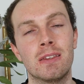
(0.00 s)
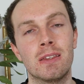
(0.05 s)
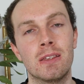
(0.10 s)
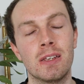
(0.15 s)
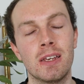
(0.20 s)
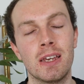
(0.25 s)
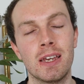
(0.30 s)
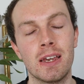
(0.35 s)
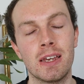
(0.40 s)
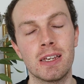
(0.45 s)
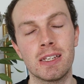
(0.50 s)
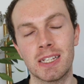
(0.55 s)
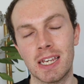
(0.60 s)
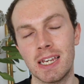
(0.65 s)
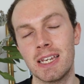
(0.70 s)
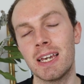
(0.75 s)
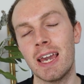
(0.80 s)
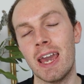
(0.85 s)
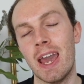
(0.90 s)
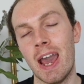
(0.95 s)
the
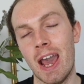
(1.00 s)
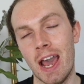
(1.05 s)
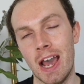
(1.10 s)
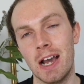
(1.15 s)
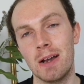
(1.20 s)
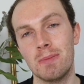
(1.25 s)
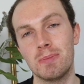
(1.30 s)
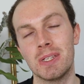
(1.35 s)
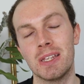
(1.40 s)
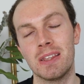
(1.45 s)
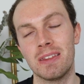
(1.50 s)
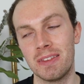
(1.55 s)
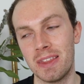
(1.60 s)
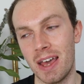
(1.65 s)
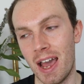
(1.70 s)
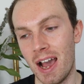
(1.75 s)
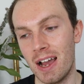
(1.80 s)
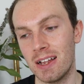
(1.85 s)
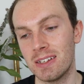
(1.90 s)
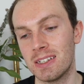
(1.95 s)
skincare apps
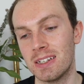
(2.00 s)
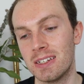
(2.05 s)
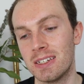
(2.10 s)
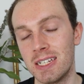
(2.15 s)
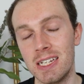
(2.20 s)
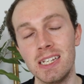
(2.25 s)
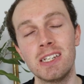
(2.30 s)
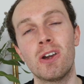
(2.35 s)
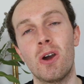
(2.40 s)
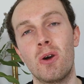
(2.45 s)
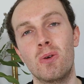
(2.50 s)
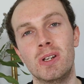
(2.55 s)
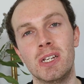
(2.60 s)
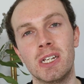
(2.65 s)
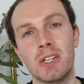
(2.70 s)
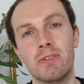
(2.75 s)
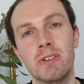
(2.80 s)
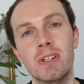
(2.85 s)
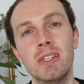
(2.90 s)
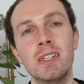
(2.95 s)
that decode
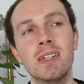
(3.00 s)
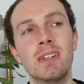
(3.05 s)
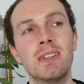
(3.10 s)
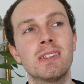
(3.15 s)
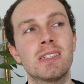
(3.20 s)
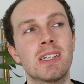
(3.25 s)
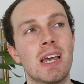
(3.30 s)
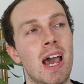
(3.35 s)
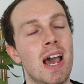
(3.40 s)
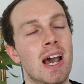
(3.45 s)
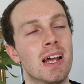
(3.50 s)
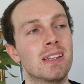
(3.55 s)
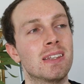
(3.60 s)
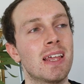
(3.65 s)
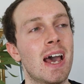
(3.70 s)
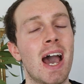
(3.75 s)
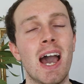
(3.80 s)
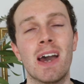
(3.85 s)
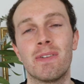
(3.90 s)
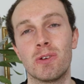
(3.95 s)
ingredients and
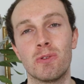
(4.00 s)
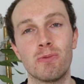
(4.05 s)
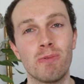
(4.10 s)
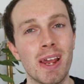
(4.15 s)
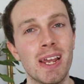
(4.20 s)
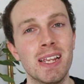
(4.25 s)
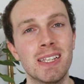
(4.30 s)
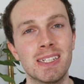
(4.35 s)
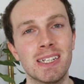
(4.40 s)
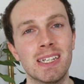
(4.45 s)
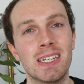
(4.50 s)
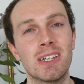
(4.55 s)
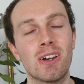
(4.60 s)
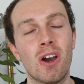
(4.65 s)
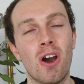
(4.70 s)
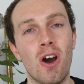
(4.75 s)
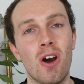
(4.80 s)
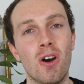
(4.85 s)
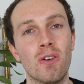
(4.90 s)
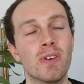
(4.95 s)
that have a rating
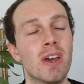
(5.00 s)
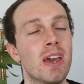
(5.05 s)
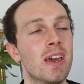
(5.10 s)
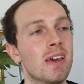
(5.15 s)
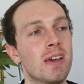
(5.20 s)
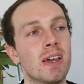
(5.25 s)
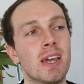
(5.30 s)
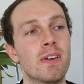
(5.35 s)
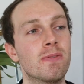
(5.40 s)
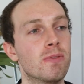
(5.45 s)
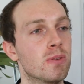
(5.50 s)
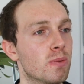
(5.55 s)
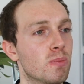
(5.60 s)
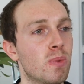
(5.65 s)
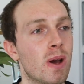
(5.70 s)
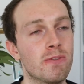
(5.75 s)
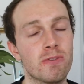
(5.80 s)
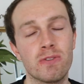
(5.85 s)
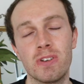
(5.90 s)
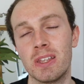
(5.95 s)
of if,
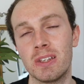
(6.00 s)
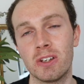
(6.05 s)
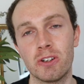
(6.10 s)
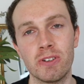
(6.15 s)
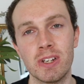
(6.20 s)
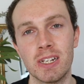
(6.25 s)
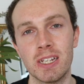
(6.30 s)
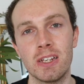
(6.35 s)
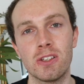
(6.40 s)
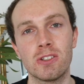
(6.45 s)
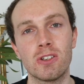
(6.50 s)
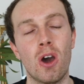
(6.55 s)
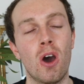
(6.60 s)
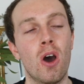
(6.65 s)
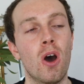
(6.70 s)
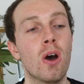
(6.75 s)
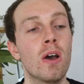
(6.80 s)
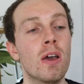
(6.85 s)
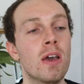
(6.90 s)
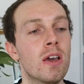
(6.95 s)
whether ingredients
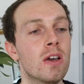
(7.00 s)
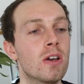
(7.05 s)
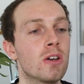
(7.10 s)
are